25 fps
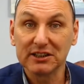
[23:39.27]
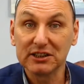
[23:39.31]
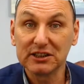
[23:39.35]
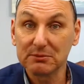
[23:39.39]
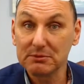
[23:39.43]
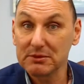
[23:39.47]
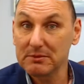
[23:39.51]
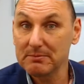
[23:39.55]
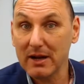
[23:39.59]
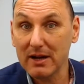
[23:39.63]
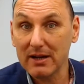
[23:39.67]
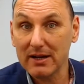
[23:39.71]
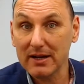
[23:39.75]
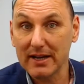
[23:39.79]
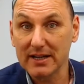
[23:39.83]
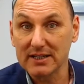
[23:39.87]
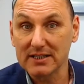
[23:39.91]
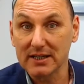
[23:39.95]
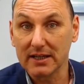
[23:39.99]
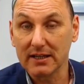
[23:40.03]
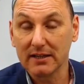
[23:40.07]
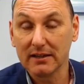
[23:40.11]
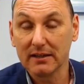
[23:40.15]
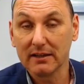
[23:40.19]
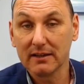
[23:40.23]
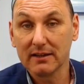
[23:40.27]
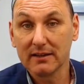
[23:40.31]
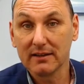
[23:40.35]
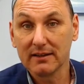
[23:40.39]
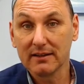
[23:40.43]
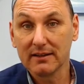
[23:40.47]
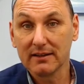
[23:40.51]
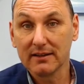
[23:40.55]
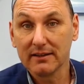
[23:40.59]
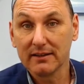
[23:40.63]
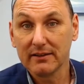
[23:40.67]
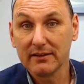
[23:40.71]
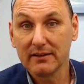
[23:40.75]
She was a bar lady.
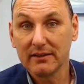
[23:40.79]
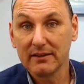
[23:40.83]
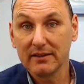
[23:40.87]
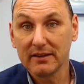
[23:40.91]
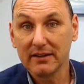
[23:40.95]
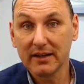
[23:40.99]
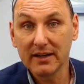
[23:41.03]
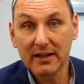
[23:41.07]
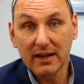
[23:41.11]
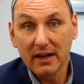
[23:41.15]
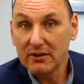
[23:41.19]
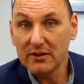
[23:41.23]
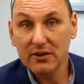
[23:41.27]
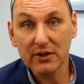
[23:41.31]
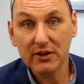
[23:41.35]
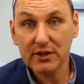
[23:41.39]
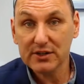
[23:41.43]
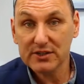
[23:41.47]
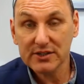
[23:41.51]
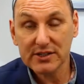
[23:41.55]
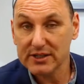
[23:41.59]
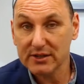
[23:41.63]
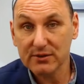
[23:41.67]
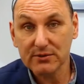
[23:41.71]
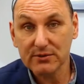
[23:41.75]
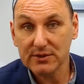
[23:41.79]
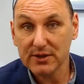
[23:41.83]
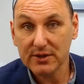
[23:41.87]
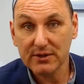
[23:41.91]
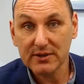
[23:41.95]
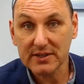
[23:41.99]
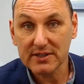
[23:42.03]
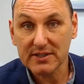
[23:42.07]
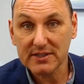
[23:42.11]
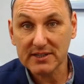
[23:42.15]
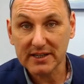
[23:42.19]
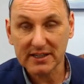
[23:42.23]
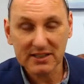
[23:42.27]
You know, you can still do
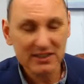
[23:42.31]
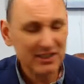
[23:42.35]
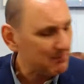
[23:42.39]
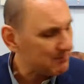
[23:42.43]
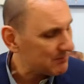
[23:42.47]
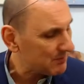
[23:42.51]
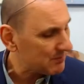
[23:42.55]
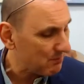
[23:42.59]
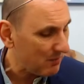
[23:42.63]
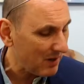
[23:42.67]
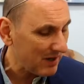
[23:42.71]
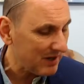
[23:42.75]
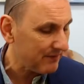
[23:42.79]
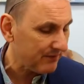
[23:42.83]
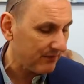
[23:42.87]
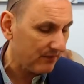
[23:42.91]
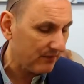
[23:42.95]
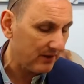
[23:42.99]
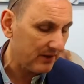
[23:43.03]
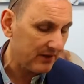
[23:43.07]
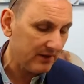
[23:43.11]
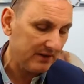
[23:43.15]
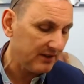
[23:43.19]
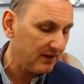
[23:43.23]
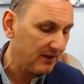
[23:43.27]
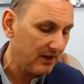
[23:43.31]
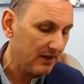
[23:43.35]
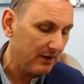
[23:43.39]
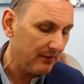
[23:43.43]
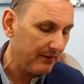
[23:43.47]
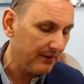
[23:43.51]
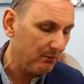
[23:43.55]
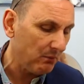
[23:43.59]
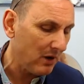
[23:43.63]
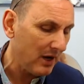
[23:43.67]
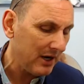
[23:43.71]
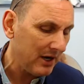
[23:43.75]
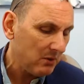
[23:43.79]
these things. She was wonderful. You know,
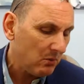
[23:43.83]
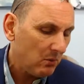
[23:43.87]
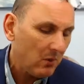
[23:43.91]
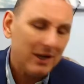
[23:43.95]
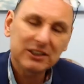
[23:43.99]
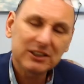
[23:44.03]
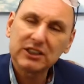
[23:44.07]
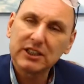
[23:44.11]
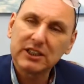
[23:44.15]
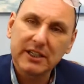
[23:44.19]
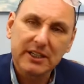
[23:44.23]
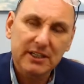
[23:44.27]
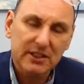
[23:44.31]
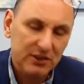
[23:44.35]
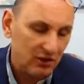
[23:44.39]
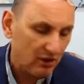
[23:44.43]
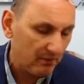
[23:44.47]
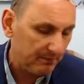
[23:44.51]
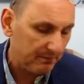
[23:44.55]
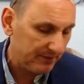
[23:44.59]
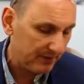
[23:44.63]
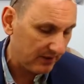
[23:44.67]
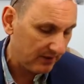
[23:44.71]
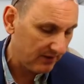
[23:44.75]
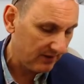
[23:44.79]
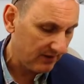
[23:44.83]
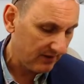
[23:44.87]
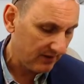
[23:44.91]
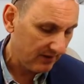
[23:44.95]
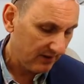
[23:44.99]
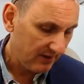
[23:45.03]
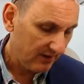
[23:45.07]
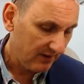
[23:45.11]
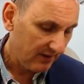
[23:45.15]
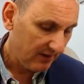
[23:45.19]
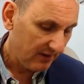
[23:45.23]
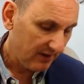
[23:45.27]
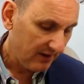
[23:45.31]
why should it stop you?
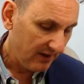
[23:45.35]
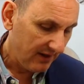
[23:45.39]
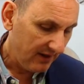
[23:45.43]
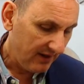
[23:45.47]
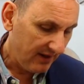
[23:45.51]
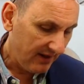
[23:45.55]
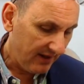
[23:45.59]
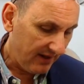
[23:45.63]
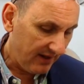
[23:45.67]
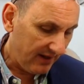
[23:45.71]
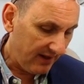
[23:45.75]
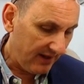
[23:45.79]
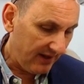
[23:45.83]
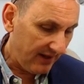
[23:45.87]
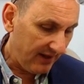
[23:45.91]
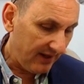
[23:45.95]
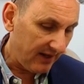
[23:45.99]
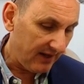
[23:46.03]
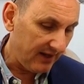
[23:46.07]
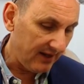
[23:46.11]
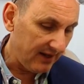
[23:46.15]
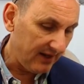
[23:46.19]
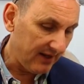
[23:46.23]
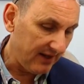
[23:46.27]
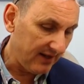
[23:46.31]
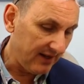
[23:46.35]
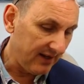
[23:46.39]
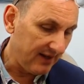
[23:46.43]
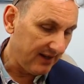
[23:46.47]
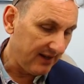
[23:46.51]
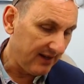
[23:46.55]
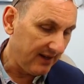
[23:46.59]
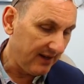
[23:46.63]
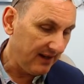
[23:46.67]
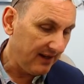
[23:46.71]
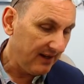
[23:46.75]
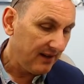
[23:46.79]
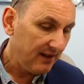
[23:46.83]

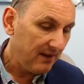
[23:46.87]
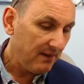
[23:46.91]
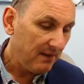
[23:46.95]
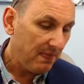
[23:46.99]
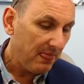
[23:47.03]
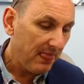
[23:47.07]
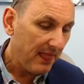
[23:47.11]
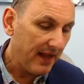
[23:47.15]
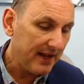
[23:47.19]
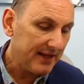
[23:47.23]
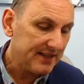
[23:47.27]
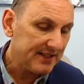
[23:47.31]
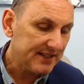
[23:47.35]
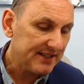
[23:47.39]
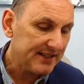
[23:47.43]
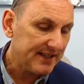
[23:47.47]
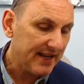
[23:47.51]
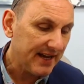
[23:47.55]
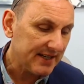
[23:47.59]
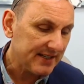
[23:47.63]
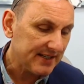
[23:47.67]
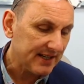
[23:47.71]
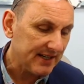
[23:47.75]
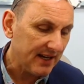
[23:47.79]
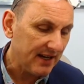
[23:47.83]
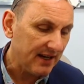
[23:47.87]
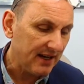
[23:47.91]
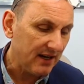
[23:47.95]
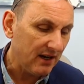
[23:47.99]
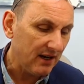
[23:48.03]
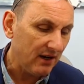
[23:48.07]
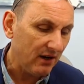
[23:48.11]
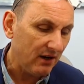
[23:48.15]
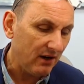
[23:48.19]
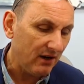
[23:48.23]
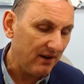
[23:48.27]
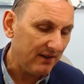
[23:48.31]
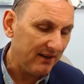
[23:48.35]
It says,
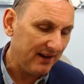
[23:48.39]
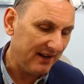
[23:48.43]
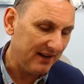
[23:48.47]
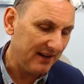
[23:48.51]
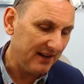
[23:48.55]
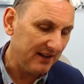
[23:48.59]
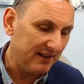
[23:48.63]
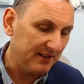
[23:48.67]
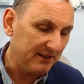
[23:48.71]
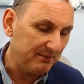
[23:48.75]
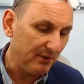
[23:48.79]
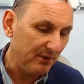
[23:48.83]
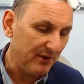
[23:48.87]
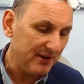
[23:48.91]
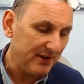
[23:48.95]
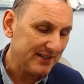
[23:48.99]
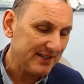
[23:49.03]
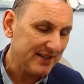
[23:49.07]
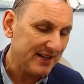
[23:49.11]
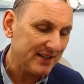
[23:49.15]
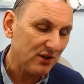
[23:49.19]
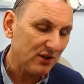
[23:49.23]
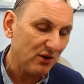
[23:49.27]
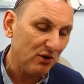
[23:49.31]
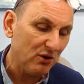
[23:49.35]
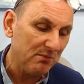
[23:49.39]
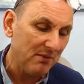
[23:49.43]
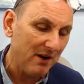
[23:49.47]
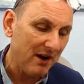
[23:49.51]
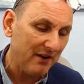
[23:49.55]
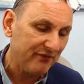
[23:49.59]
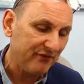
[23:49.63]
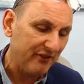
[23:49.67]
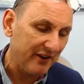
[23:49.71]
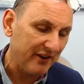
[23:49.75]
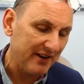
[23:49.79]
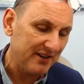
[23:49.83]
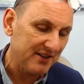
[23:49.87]
and the boy says, all my
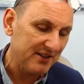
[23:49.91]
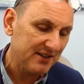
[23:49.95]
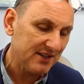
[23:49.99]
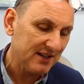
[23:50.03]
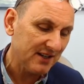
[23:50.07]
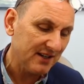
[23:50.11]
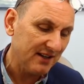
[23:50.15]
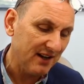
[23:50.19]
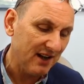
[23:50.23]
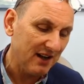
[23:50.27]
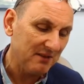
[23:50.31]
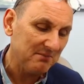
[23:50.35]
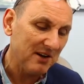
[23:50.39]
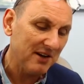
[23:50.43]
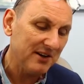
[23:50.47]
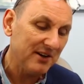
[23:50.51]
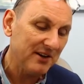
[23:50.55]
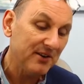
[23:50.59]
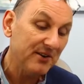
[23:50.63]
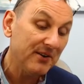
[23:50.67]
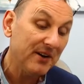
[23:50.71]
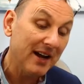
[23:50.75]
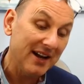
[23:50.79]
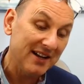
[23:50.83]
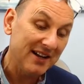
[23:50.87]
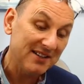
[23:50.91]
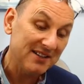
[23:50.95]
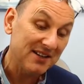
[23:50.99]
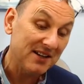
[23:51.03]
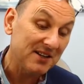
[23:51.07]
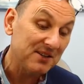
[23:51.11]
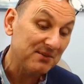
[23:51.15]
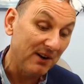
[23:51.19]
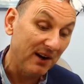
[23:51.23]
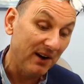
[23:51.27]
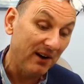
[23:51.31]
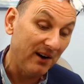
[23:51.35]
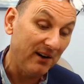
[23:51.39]
friends like my new hands
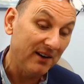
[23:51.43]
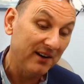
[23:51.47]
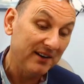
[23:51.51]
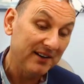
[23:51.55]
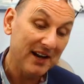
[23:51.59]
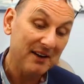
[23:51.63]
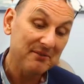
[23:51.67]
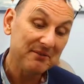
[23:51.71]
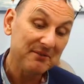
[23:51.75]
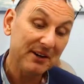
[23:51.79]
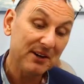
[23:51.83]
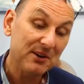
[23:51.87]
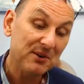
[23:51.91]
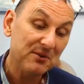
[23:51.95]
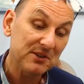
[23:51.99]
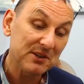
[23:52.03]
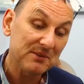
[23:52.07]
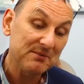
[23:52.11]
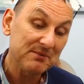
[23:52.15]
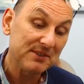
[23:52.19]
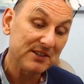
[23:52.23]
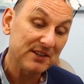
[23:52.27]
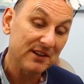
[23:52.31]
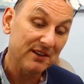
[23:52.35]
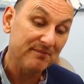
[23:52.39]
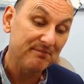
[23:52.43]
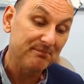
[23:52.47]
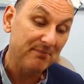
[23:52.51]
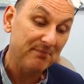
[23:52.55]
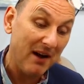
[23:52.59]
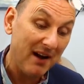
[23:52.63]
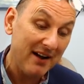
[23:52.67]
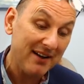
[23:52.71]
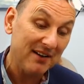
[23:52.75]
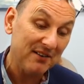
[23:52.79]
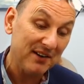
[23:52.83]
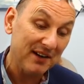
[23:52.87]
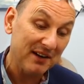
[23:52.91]
as well. Now he calls himself
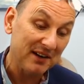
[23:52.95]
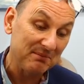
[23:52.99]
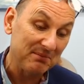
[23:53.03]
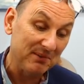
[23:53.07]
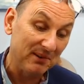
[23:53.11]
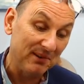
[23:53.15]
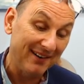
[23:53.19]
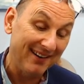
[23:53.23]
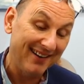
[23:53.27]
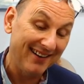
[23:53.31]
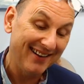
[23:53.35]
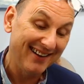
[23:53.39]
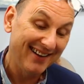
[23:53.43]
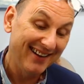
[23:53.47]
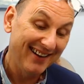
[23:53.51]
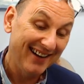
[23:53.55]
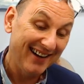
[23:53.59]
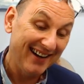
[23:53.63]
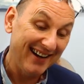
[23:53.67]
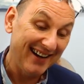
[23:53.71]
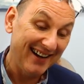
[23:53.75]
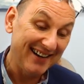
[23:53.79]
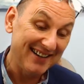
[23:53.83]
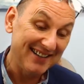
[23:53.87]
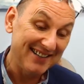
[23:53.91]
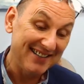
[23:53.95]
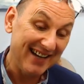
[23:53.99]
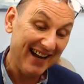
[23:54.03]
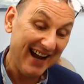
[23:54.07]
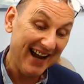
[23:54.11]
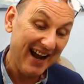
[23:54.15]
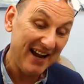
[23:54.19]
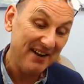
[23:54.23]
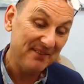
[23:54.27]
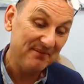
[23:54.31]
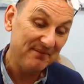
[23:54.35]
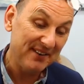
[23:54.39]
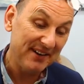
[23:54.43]
Bionic Boy and is the
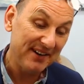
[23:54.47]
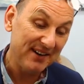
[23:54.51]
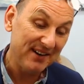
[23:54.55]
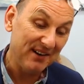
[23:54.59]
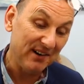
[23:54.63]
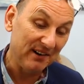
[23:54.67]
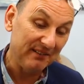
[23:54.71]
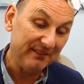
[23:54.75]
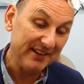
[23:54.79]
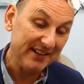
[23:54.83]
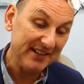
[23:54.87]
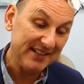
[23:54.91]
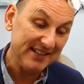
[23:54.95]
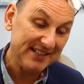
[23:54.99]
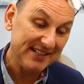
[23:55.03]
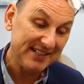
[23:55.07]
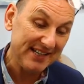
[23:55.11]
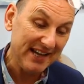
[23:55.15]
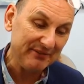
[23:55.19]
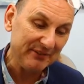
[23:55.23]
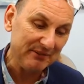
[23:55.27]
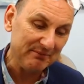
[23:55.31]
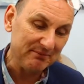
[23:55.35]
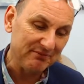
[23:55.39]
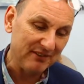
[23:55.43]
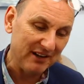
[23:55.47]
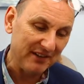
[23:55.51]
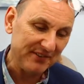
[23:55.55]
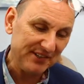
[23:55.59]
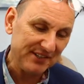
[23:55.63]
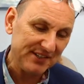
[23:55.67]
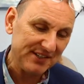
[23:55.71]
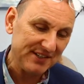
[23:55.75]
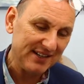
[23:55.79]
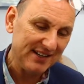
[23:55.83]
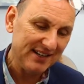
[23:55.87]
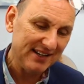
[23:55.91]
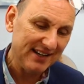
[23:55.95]
envy of his 7
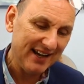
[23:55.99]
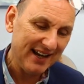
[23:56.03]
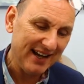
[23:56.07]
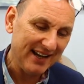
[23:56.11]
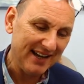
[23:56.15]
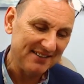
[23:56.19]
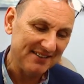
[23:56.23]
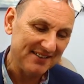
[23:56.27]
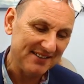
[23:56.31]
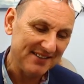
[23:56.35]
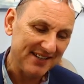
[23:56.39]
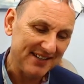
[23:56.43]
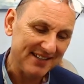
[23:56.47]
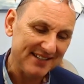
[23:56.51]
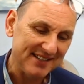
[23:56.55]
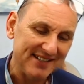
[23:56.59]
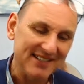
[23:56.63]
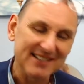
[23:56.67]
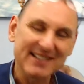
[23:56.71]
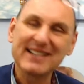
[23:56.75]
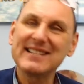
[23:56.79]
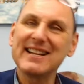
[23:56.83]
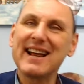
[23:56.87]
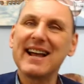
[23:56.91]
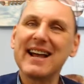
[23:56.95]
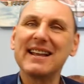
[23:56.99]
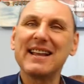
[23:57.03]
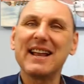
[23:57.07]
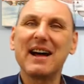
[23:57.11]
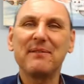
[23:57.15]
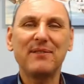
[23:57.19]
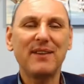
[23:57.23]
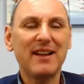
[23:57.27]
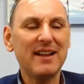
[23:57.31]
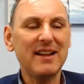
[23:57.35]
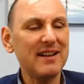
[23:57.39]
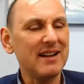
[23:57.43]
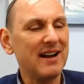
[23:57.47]
brothers and sisters. Isn't that
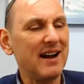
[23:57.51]
lovely?